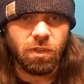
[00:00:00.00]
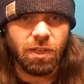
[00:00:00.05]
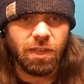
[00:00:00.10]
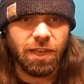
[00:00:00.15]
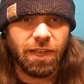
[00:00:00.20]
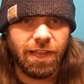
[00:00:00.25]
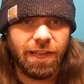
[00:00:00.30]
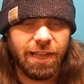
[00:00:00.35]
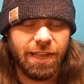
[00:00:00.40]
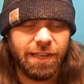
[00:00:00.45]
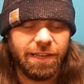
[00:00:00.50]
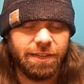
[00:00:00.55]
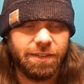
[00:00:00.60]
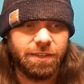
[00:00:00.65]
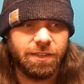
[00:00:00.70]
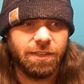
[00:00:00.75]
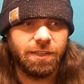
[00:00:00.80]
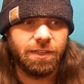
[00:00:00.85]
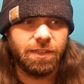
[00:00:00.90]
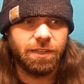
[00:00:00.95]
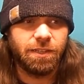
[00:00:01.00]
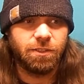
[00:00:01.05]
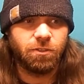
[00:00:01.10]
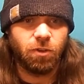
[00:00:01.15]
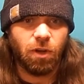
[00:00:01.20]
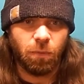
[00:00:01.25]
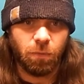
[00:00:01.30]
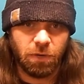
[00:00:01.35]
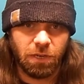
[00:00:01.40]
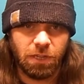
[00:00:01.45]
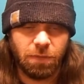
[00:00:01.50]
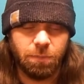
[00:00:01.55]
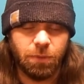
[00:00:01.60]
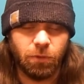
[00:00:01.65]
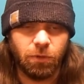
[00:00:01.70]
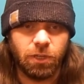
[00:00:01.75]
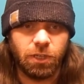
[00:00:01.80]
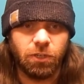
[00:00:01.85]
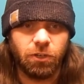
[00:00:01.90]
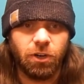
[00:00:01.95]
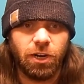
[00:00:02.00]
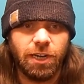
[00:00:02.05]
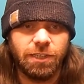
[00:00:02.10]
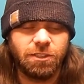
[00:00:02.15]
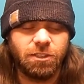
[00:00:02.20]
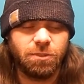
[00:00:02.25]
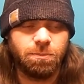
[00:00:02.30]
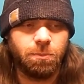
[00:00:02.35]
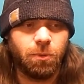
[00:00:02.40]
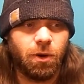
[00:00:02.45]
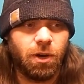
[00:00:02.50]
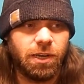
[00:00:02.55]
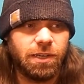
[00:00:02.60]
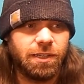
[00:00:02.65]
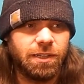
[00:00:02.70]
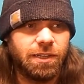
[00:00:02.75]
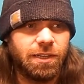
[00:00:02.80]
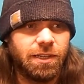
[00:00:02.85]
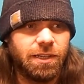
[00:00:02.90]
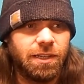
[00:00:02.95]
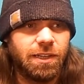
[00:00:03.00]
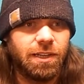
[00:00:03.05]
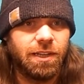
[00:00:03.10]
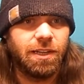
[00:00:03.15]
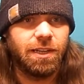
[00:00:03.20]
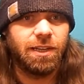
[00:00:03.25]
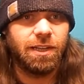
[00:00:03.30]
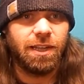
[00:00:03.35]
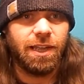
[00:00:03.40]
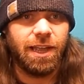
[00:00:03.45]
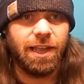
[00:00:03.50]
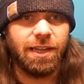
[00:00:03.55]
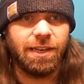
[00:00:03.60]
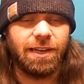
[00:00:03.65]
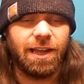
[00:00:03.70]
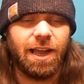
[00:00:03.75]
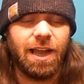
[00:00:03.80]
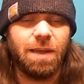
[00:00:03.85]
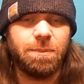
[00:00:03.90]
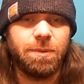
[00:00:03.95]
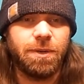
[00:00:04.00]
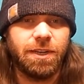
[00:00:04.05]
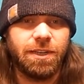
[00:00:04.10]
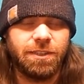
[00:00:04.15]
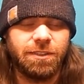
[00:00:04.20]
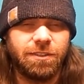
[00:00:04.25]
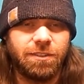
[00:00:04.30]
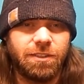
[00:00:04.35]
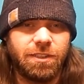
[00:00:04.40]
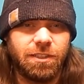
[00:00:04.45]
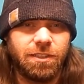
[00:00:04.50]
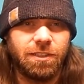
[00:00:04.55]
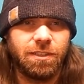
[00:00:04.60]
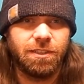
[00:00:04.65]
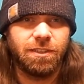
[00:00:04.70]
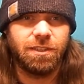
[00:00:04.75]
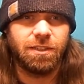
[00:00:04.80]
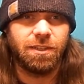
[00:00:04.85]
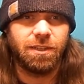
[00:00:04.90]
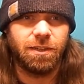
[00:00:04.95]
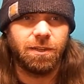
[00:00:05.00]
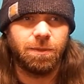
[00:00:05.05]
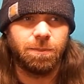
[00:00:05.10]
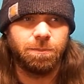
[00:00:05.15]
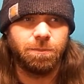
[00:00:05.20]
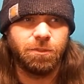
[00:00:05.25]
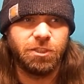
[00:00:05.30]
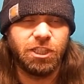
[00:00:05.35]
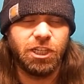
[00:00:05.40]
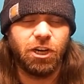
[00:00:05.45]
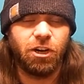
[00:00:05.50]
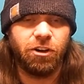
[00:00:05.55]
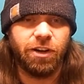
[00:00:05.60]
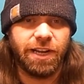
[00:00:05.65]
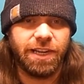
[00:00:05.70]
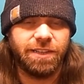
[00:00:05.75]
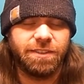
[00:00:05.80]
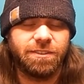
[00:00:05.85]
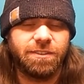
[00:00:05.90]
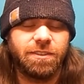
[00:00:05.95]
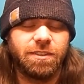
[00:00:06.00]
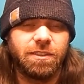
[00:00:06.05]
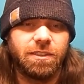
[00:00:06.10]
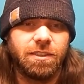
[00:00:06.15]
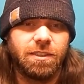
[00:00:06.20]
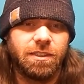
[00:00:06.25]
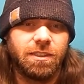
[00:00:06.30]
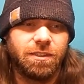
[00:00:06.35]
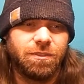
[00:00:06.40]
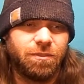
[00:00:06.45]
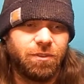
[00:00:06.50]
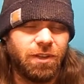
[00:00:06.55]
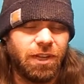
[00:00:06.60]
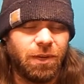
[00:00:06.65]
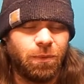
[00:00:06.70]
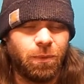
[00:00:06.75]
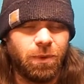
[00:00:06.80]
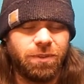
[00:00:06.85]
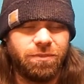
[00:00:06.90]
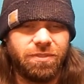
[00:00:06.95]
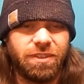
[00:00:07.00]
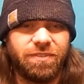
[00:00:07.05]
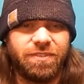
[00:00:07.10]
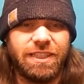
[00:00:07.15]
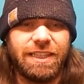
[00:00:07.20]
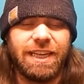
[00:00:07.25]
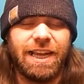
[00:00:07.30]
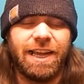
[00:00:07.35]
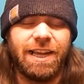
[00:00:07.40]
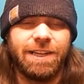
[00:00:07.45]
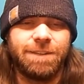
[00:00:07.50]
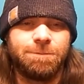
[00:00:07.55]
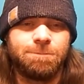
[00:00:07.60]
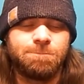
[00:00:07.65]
And so I wanted to build a guitar. I just bought an Ibanez GRX for like $159